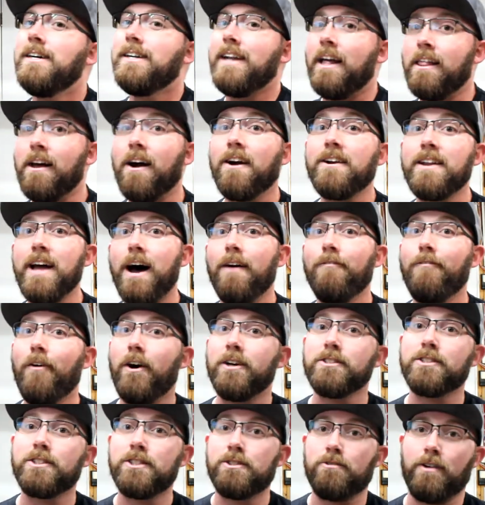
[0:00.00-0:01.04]
Now, there are
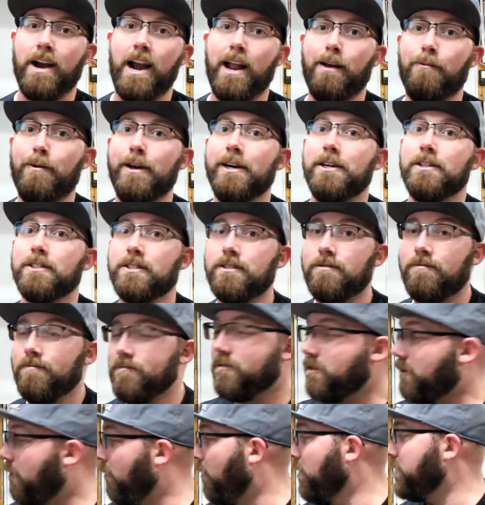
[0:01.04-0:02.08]
downfalls to training wheels.
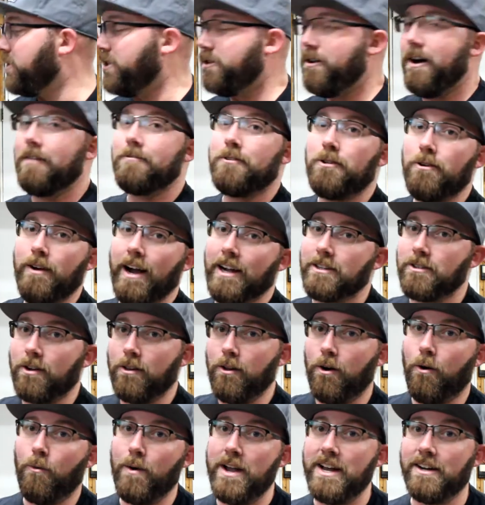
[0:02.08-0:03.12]
Of course, you do have two extra
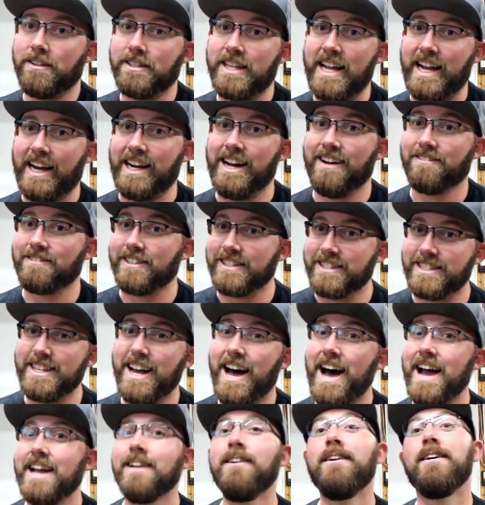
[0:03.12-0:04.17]
little wheels hanging off the
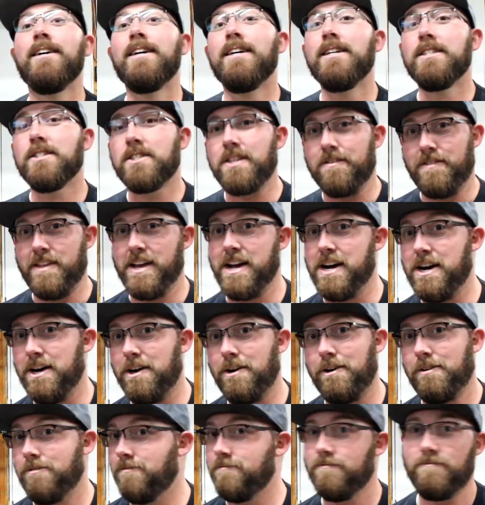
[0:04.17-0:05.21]
side. So if they
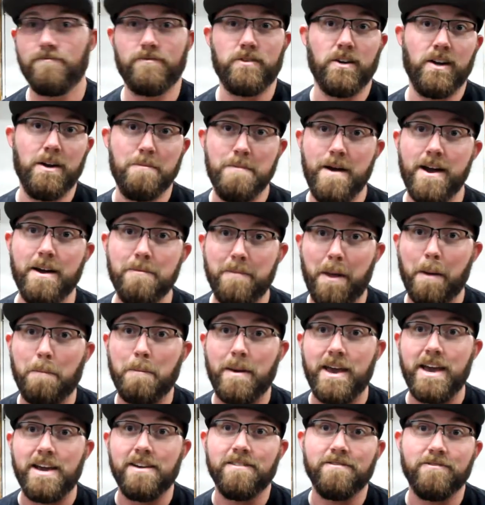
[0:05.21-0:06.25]
go, if you're like
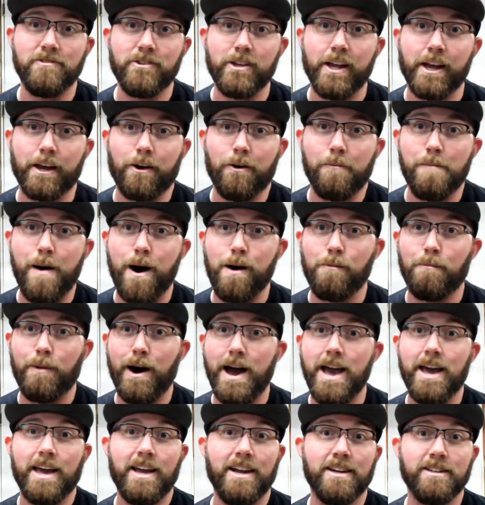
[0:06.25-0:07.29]
me, you like go mountain
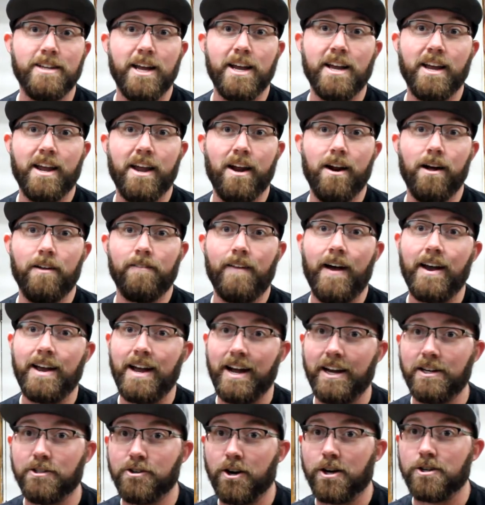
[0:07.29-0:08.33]
bike and you're taking kid on like
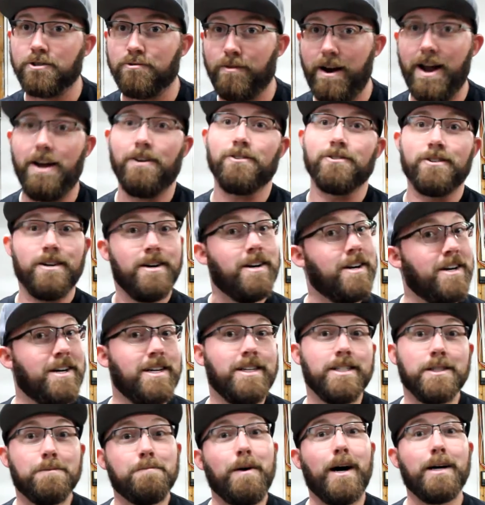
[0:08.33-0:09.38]
kind of dirt trails,
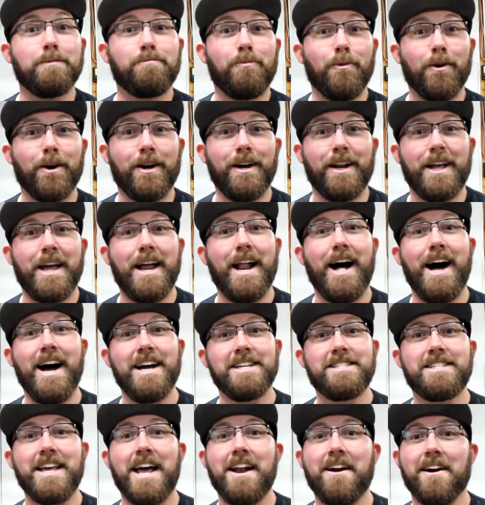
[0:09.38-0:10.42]
possible they're gonna get high
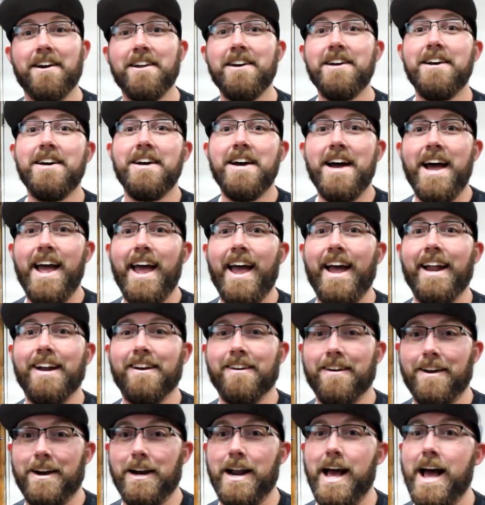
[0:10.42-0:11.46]
centered
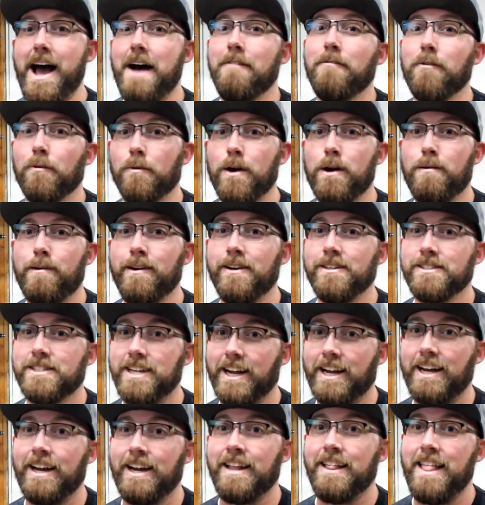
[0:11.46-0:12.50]
and they're gonna have the rear wheel
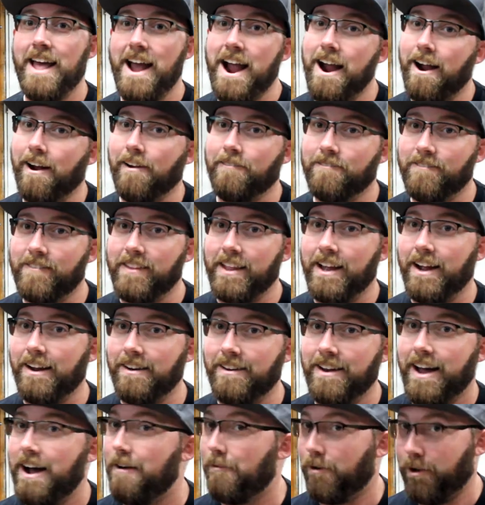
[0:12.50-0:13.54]
sticking in the air and they're
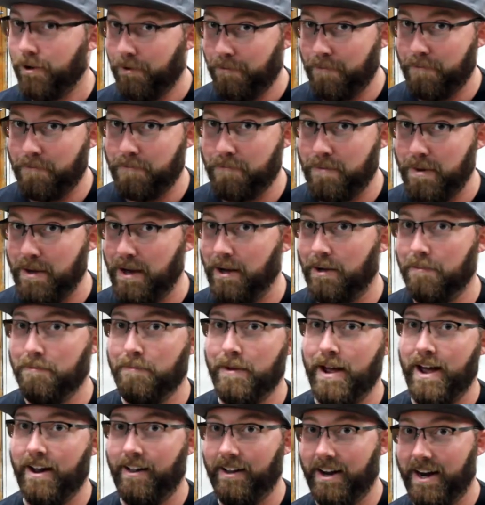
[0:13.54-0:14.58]
not really be able to
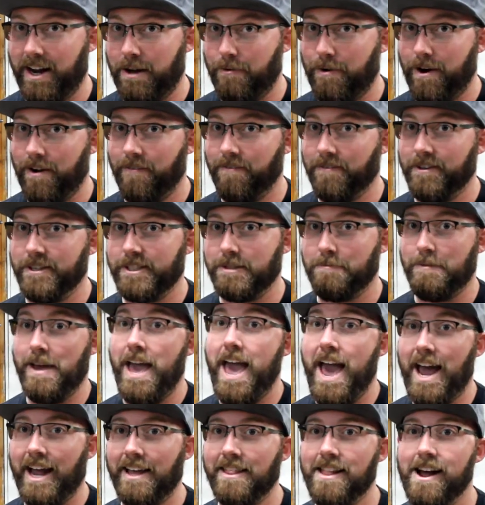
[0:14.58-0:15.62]
pedal anywhere. They're gonna be
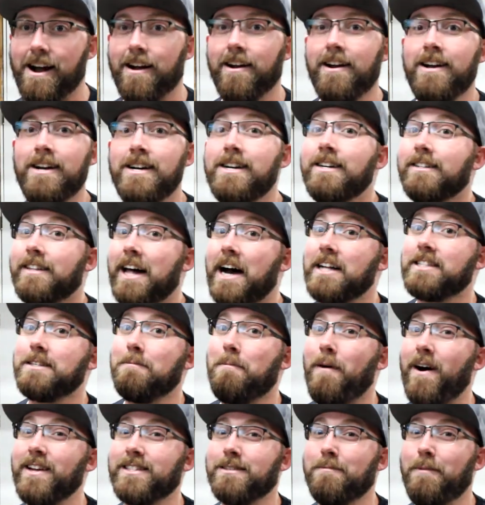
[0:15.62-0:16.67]
hanging there. That's a
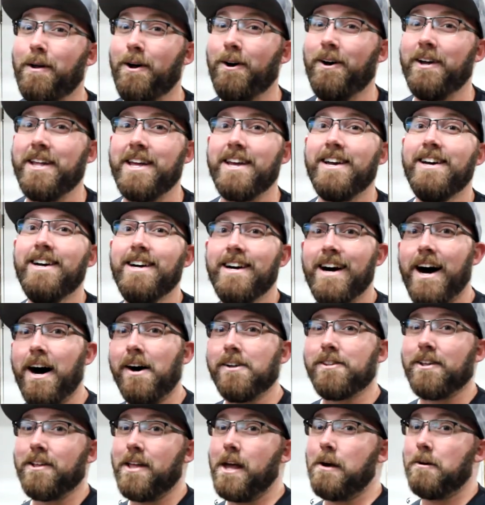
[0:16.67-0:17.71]
possibility.
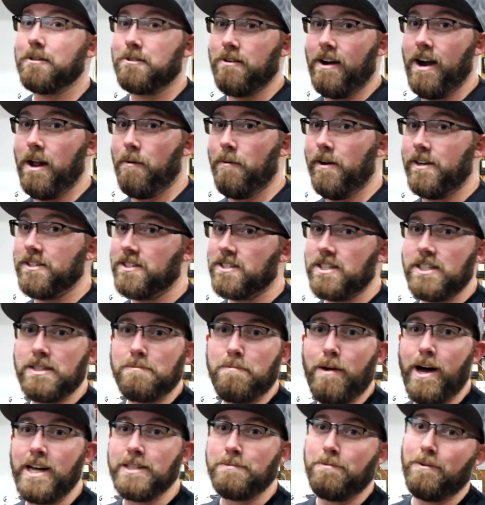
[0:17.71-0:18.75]
Other thing with training wheels is it's
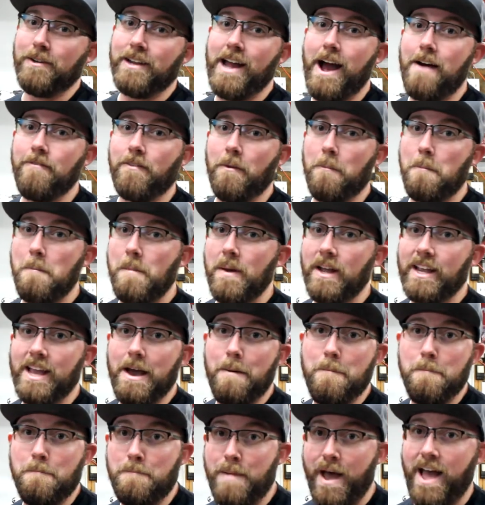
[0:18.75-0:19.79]
possible to have them
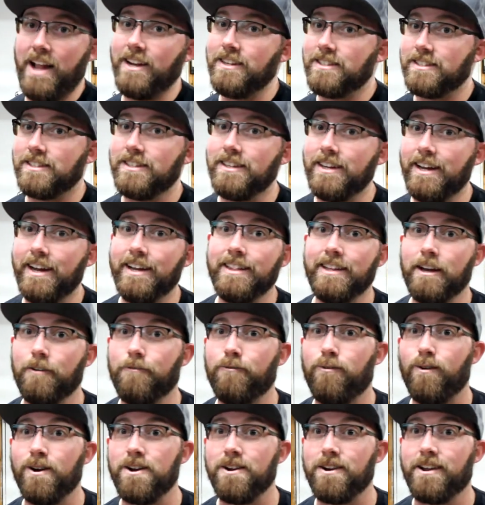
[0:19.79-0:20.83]
get bent and
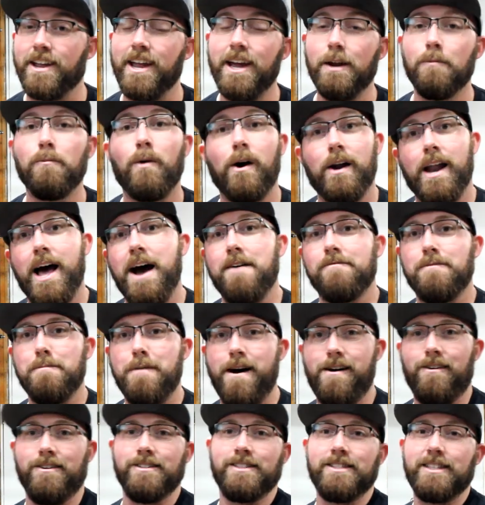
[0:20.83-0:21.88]
therefore your kid won't have the
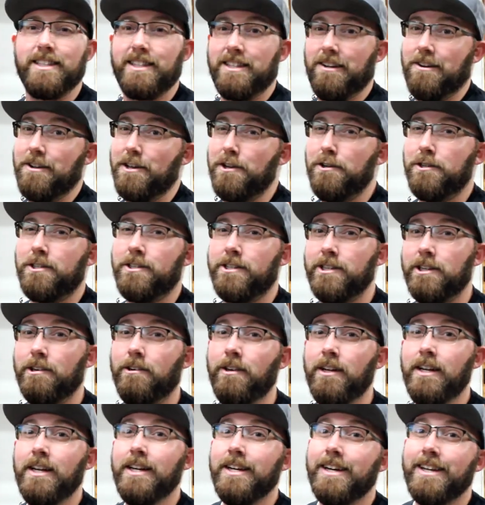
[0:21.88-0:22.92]
balance that they're used to.
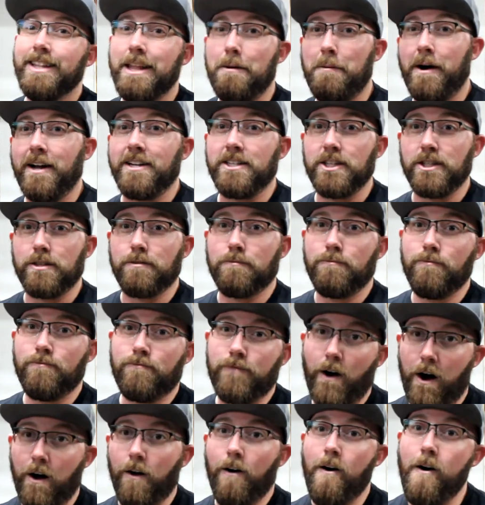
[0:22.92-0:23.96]
They might just
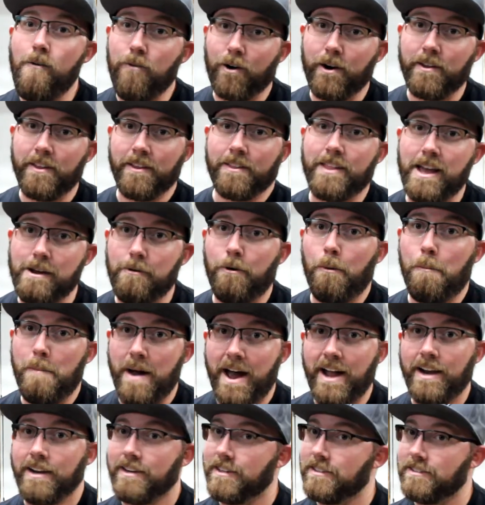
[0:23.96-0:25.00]
fall over and the thing will
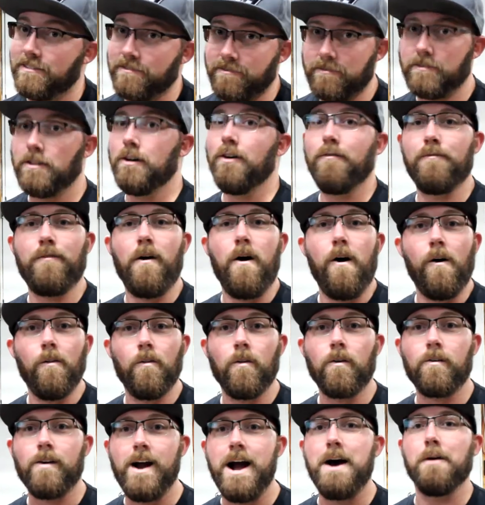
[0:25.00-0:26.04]
bend and they'll fall on
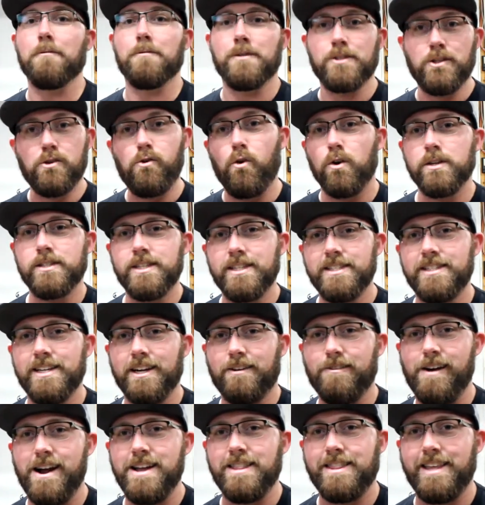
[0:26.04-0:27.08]
the ground, which of course isn't a
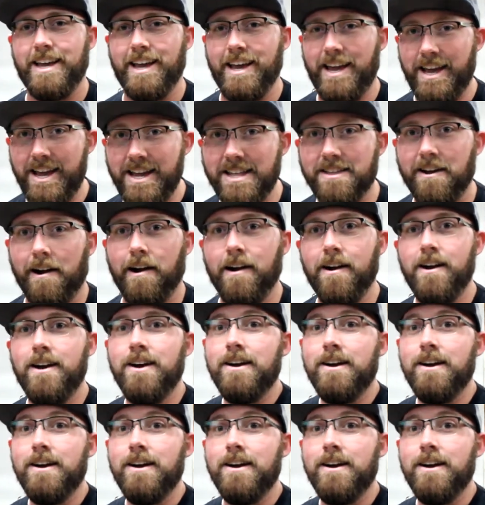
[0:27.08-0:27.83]
great thing either.